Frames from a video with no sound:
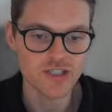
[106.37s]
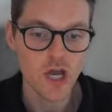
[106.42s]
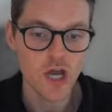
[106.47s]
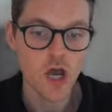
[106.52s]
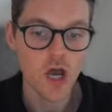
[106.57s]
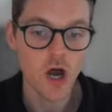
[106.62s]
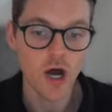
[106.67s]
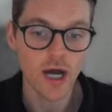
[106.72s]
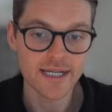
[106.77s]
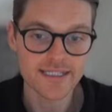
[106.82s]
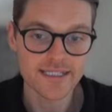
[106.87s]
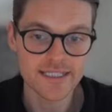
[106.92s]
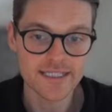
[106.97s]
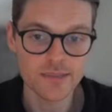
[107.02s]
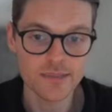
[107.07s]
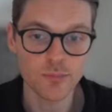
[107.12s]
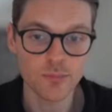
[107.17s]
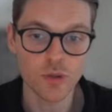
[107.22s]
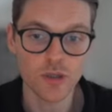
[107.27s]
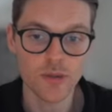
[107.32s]
I
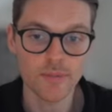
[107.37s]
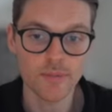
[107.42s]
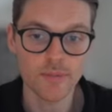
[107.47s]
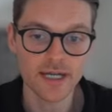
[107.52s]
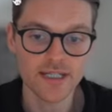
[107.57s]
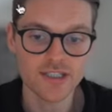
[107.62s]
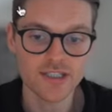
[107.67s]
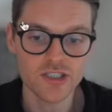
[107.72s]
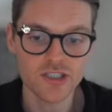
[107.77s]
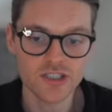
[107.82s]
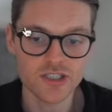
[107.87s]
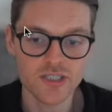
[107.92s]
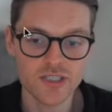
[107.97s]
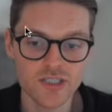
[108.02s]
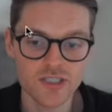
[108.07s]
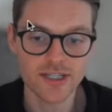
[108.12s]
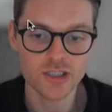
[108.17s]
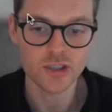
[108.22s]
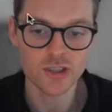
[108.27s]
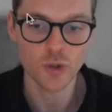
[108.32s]
did pull it back just to
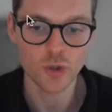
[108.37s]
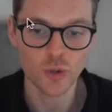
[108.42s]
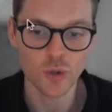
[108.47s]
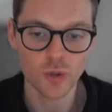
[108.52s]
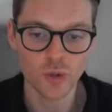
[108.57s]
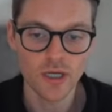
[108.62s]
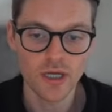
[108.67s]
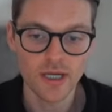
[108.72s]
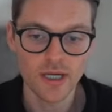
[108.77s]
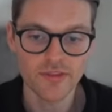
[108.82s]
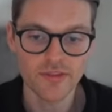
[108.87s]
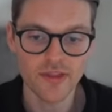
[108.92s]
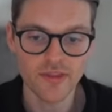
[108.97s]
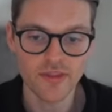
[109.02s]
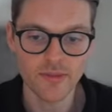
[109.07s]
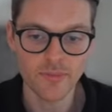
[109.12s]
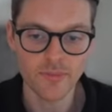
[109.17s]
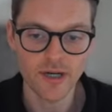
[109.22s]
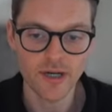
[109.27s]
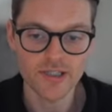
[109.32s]
make sure that the
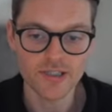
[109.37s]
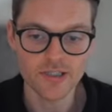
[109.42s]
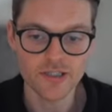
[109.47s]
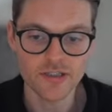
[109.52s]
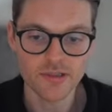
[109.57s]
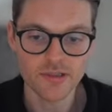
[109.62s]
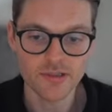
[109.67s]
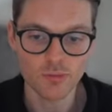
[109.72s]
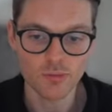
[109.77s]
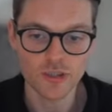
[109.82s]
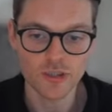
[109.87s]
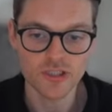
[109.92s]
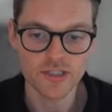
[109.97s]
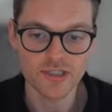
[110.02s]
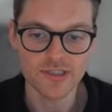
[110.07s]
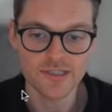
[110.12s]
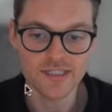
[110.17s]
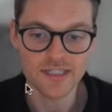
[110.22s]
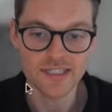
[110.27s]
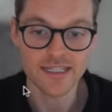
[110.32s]
budget, which you can
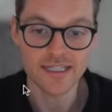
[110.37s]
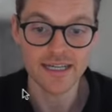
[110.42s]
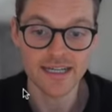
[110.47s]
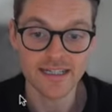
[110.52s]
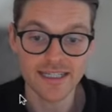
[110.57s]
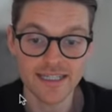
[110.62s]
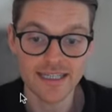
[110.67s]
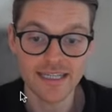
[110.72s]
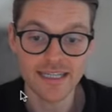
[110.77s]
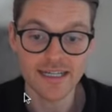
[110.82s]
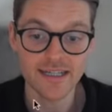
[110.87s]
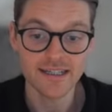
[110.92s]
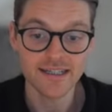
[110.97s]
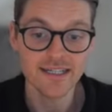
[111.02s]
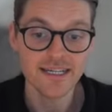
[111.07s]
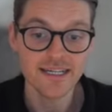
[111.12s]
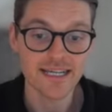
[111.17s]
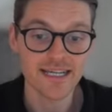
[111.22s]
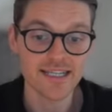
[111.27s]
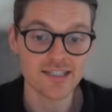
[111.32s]
see down here,
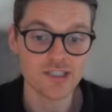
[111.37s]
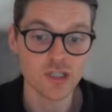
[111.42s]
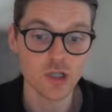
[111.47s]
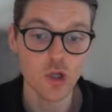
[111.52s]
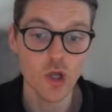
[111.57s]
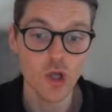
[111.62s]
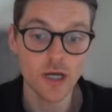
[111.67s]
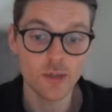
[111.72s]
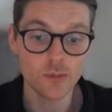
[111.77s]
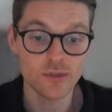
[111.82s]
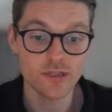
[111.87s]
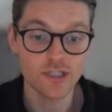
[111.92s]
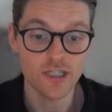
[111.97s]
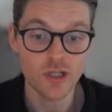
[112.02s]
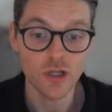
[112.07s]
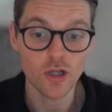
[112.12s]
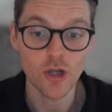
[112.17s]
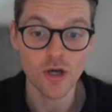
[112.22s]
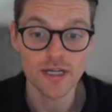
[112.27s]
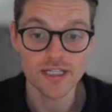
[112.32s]
is aligned with the
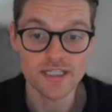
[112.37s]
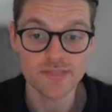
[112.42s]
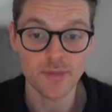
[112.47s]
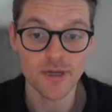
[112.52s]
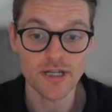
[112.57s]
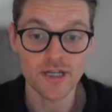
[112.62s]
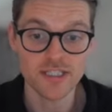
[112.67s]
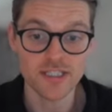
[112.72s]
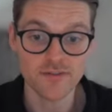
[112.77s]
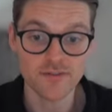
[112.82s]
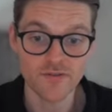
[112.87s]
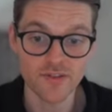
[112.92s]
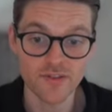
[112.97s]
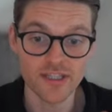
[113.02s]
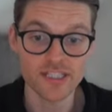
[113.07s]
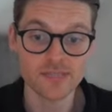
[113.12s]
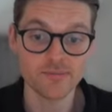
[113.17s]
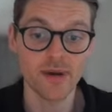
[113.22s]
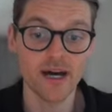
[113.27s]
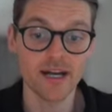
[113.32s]
client's budget for
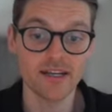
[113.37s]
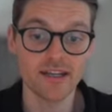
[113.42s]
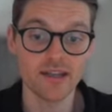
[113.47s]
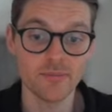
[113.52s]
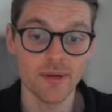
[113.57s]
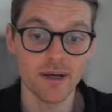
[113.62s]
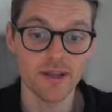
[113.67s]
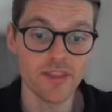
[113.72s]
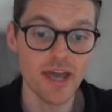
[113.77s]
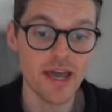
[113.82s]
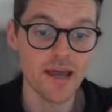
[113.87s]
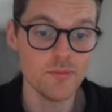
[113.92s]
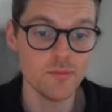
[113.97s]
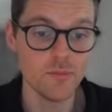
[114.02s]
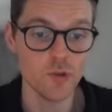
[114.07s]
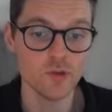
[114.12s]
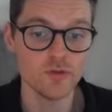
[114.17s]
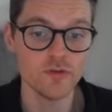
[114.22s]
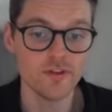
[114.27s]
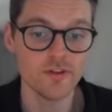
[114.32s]
this part of the month and
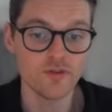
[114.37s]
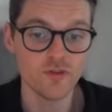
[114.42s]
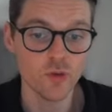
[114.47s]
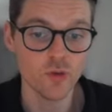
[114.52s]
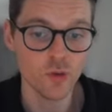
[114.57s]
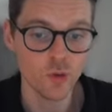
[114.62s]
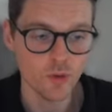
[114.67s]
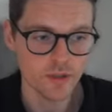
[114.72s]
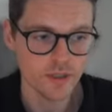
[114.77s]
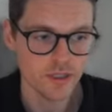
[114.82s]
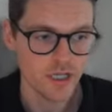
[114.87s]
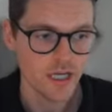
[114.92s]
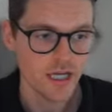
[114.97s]
moving forward.